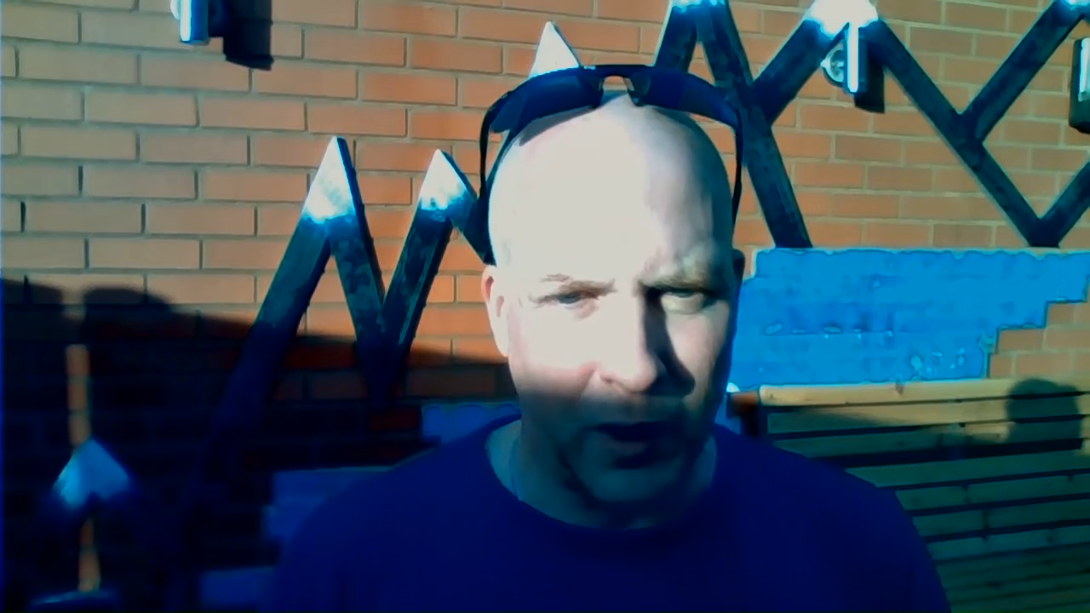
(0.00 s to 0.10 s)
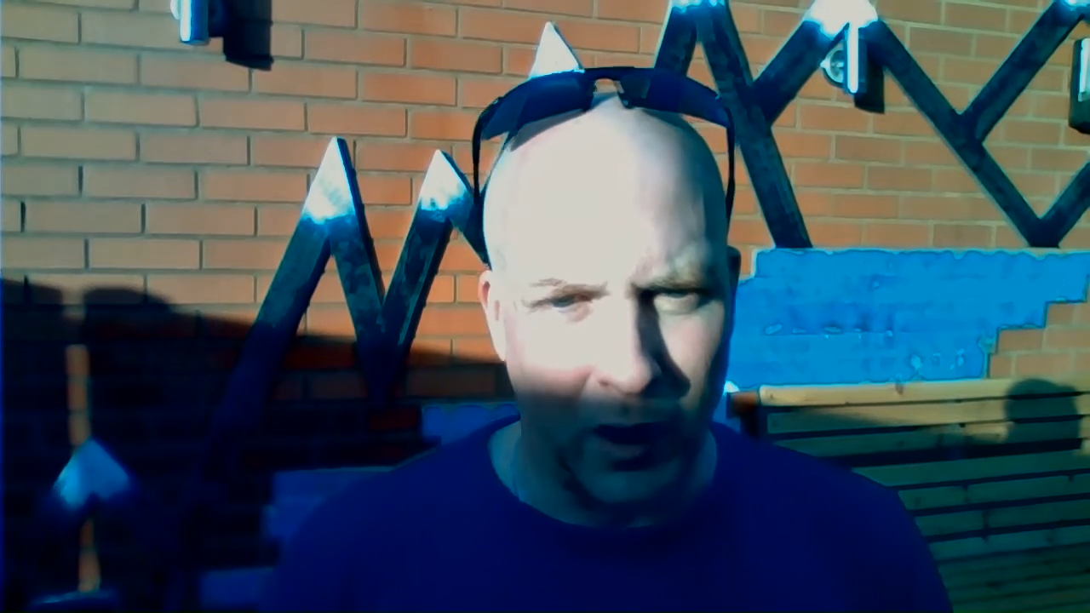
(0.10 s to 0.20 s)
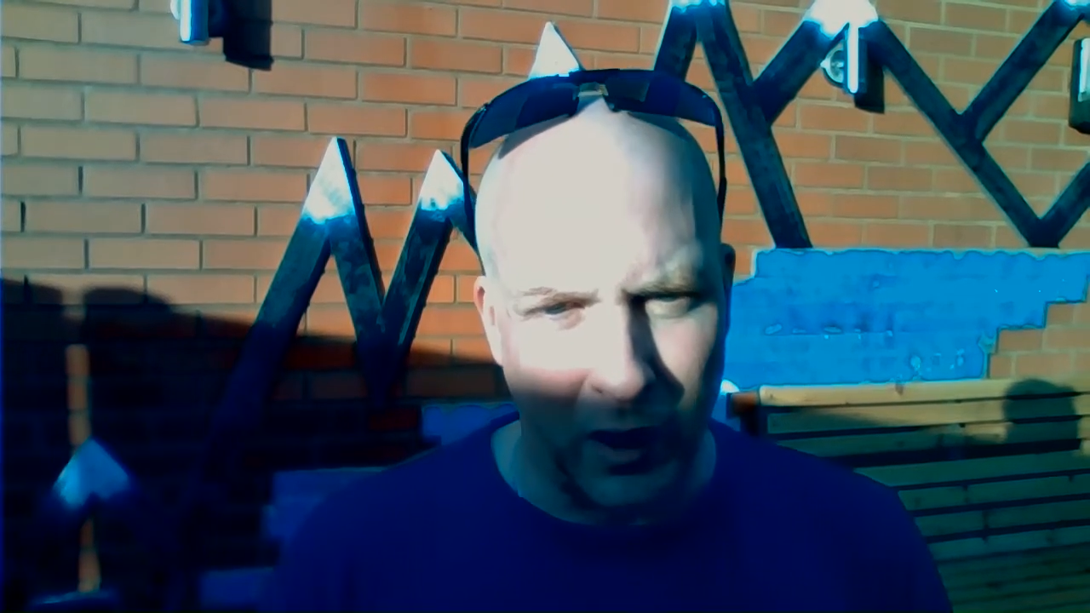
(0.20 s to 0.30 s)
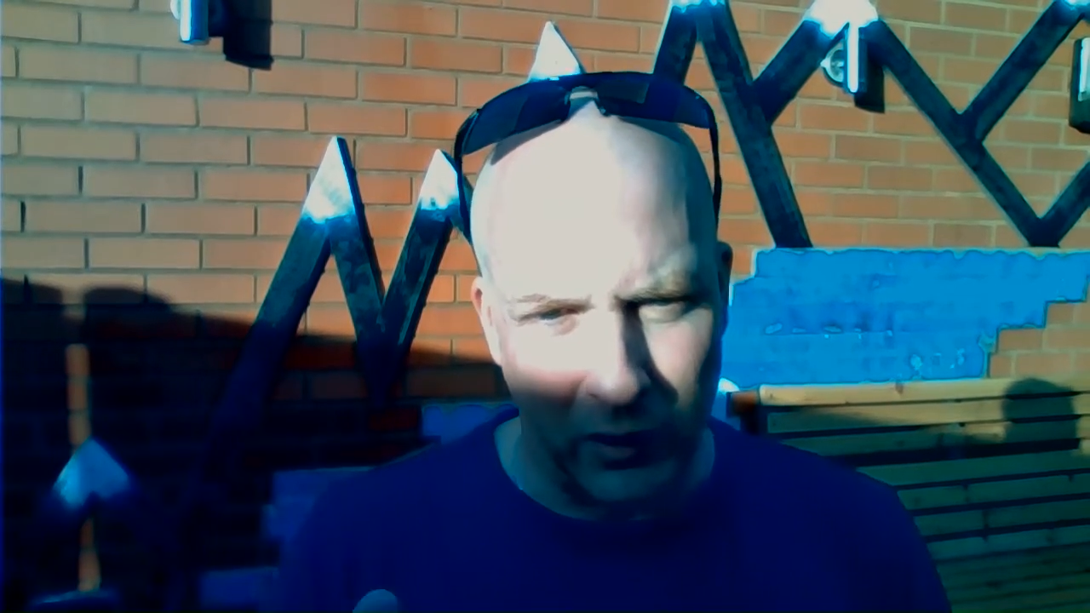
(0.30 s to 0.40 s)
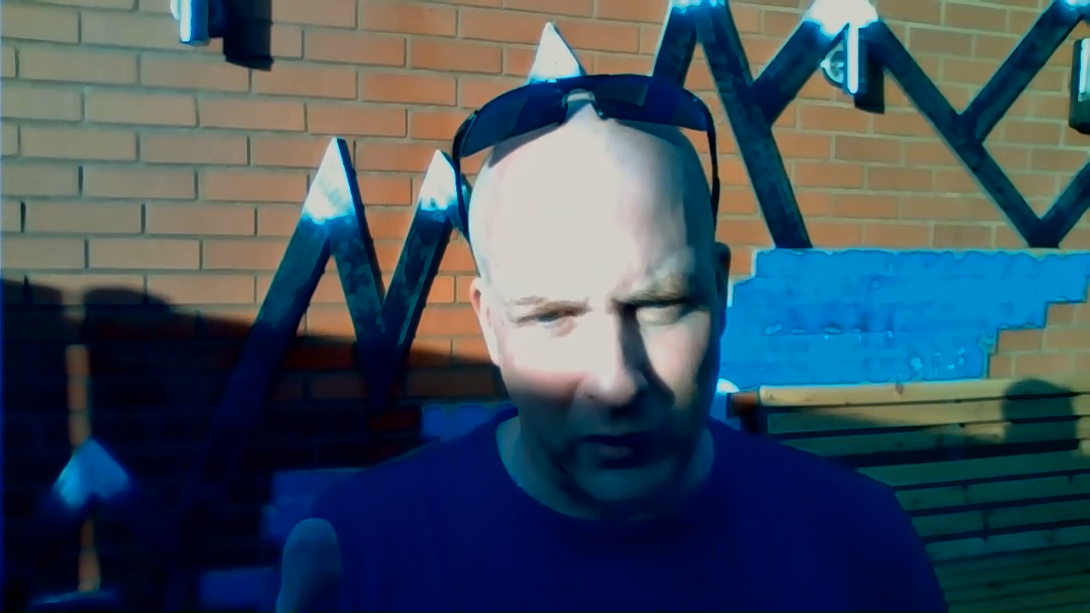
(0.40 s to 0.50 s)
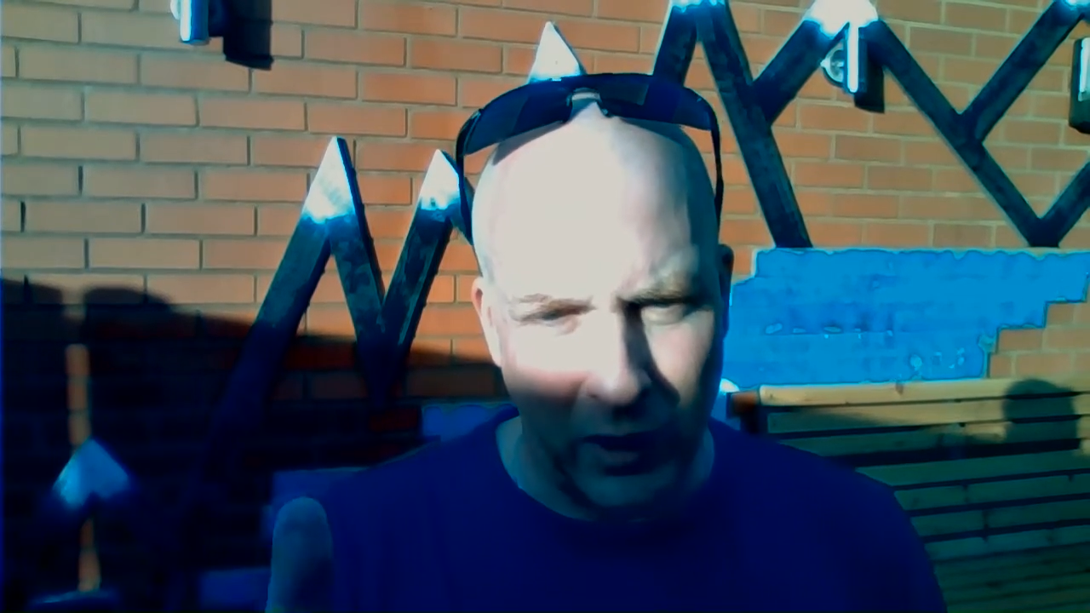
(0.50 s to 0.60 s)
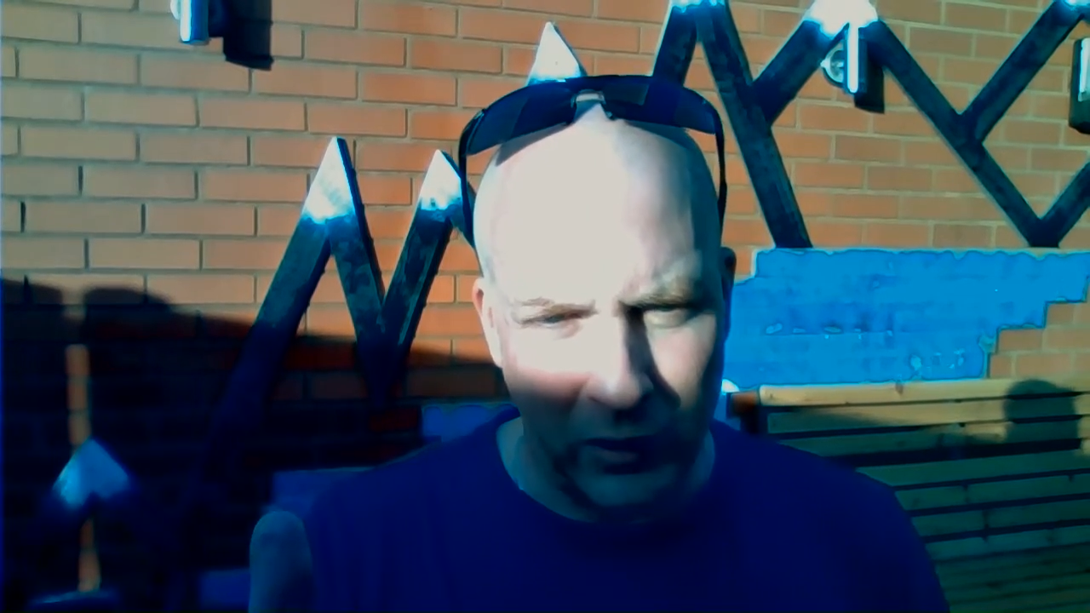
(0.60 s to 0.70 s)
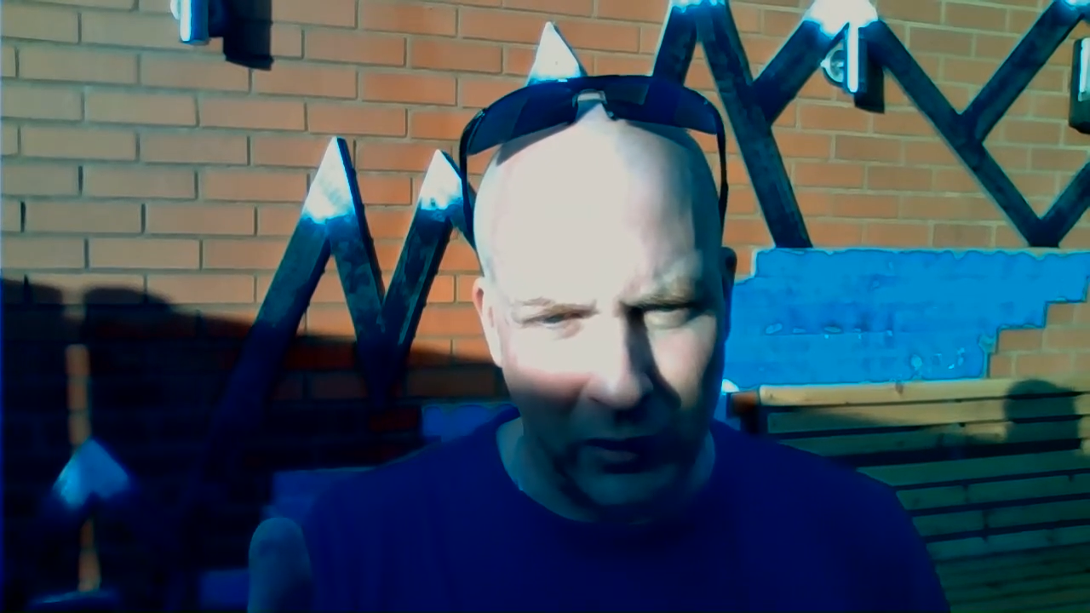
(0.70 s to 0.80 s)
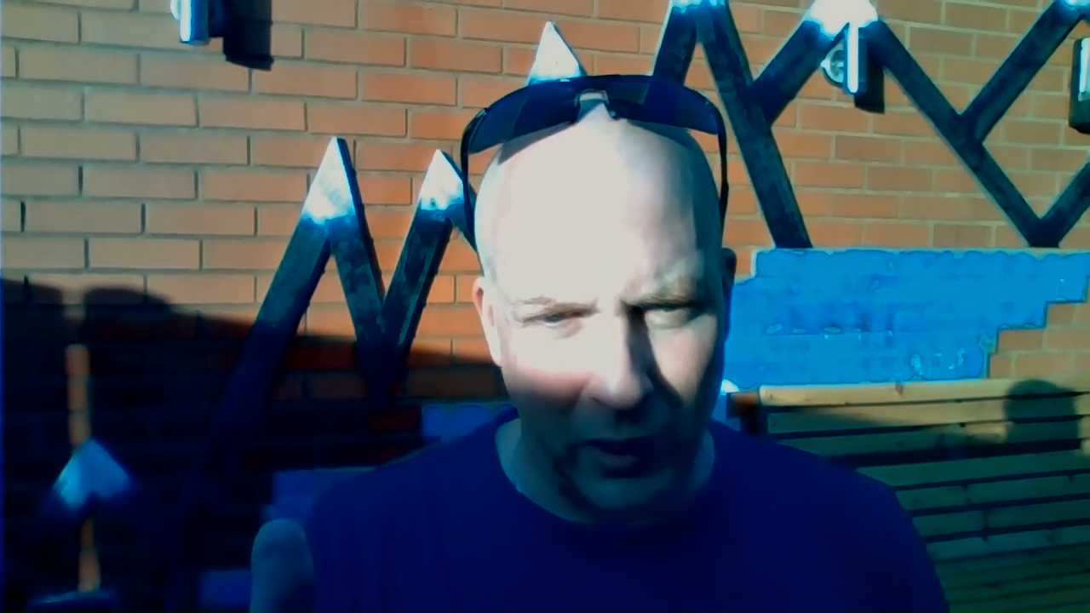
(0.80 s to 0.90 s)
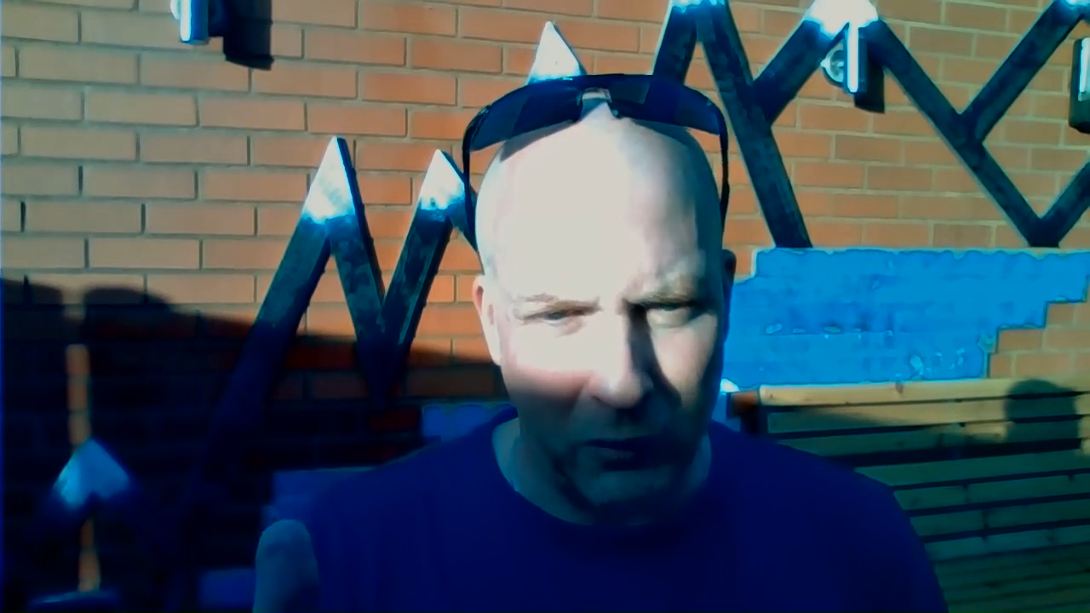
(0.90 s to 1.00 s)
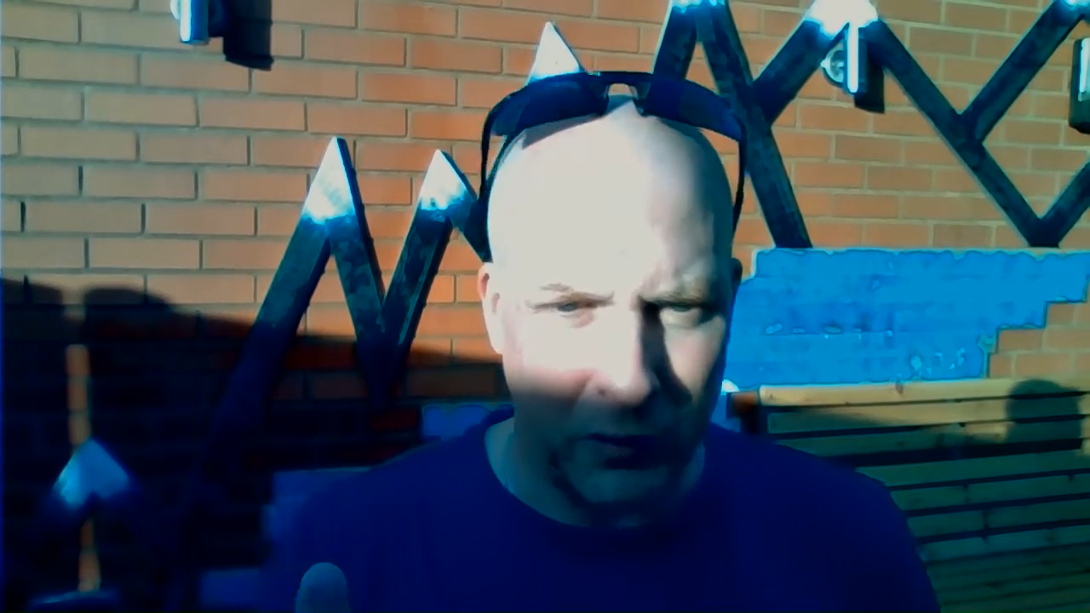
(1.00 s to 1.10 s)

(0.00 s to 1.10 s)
and stay safe.